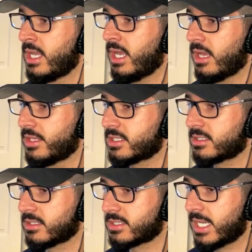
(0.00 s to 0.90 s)
Uh, this is
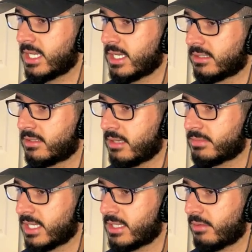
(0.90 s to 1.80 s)
the second attempt
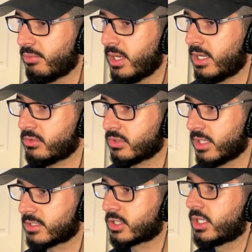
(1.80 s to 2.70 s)
at that breakout, so
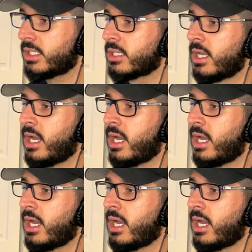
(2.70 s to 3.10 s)
that's good.